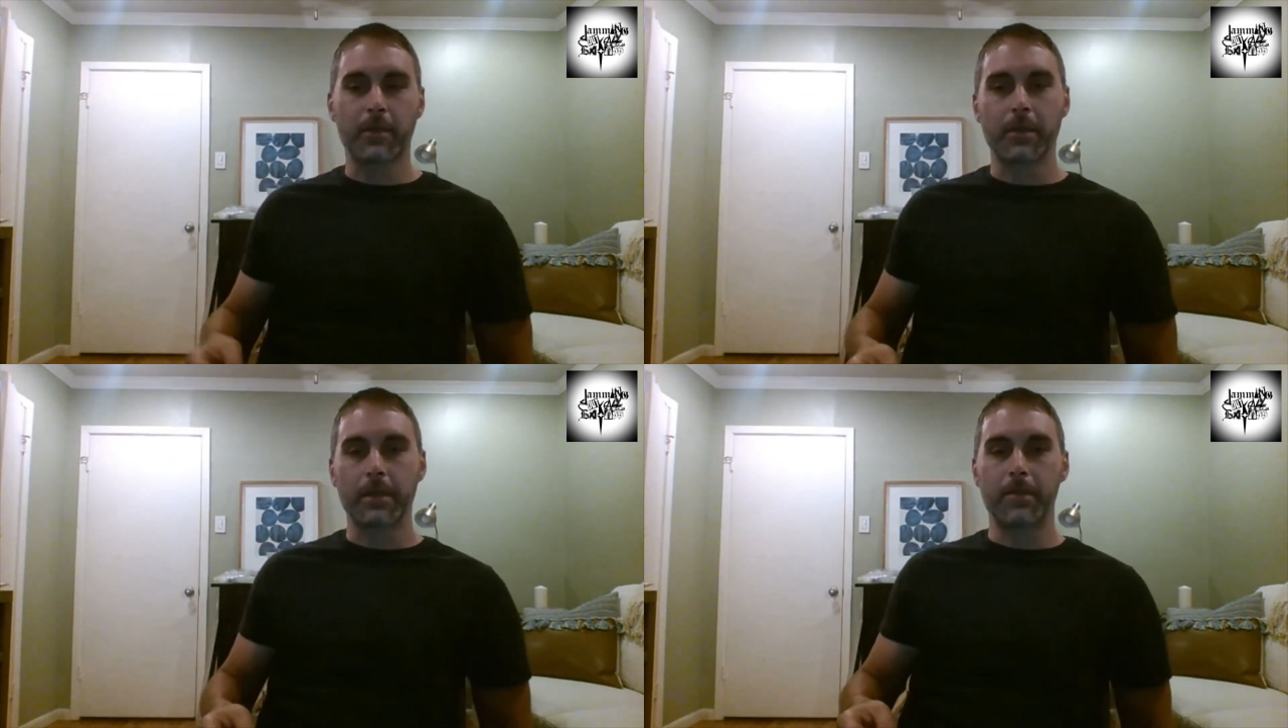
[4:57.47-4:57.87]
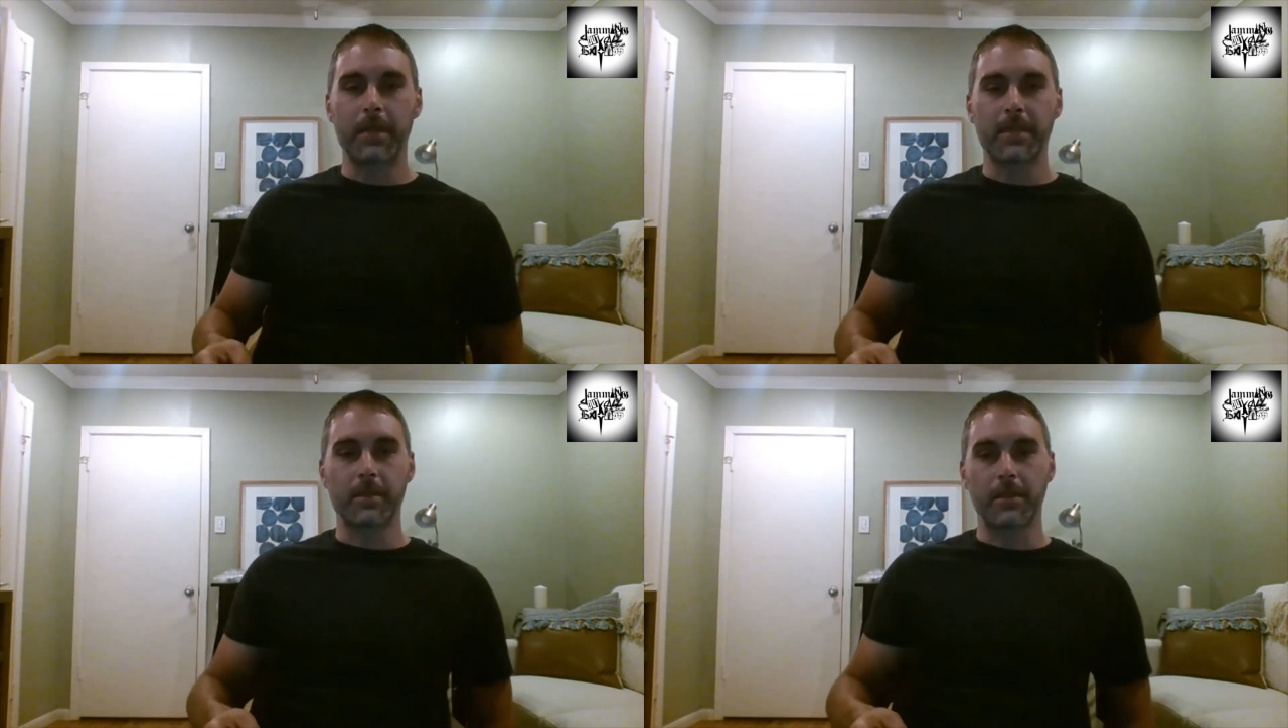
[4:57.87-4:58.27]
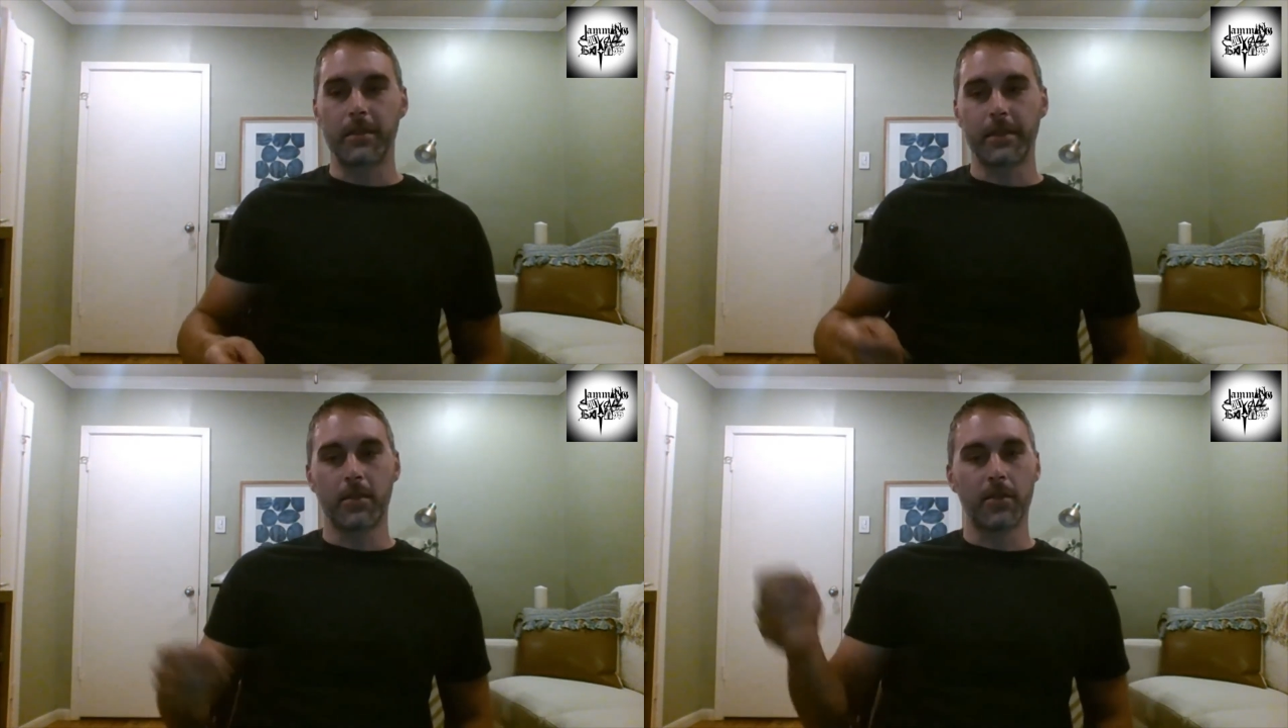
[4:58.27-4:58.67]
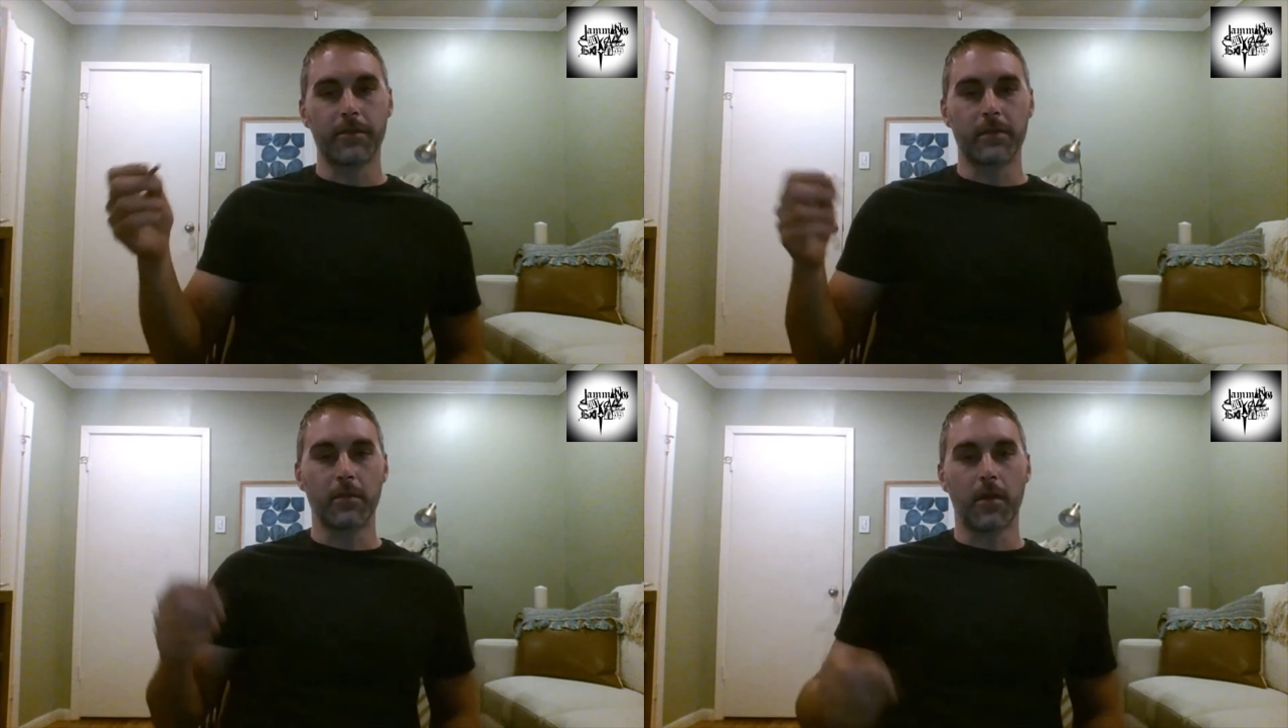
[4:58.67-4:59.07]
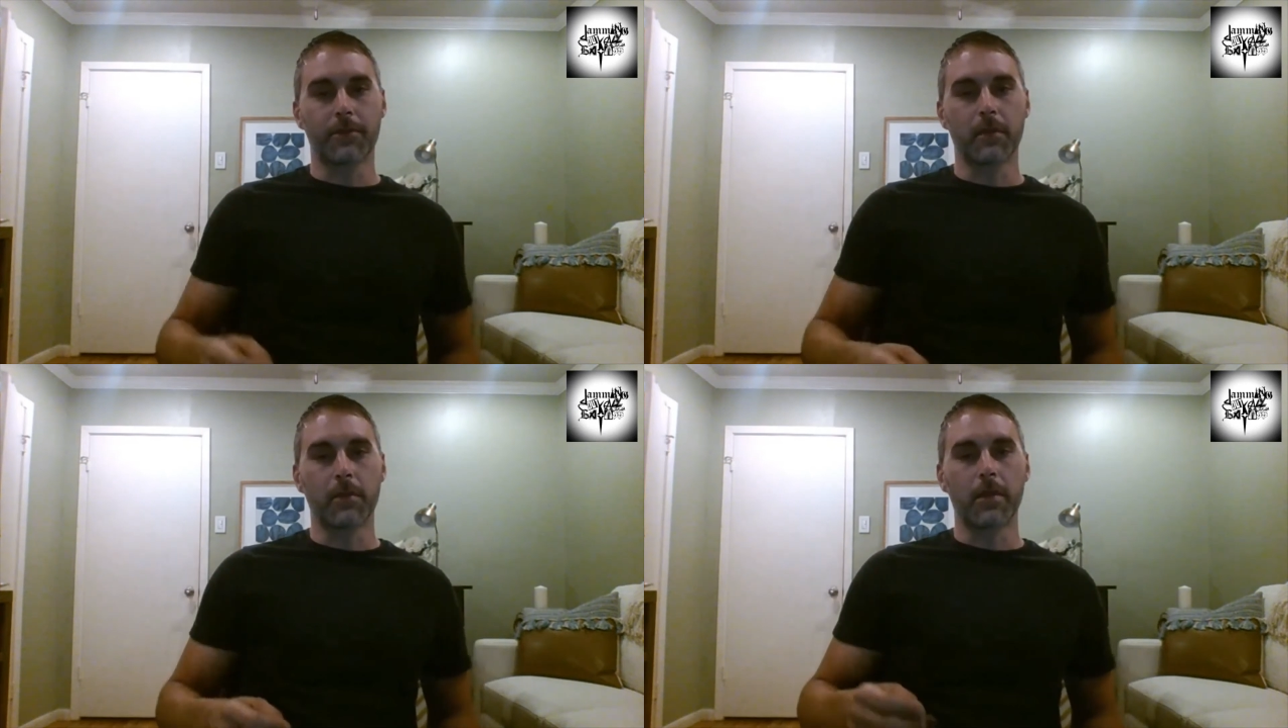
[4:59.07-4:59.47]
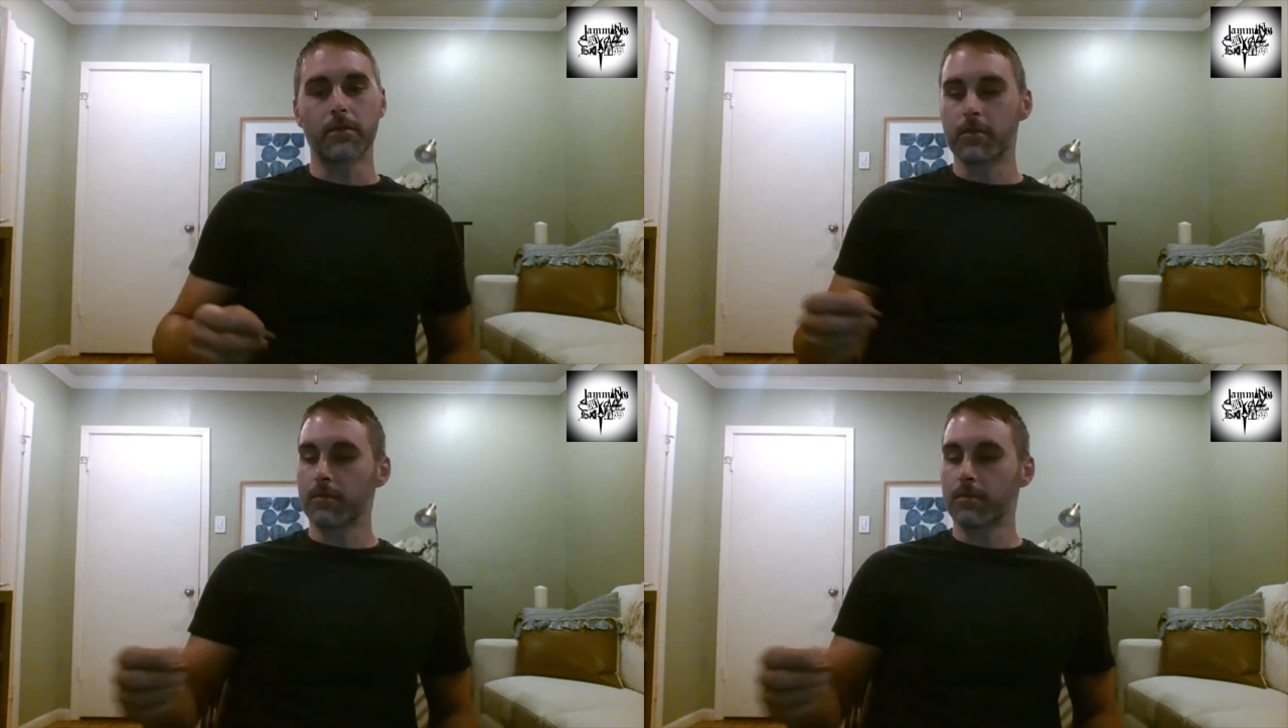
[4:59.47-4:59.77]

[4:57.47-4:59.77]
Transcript: on that place, like getting off the ground.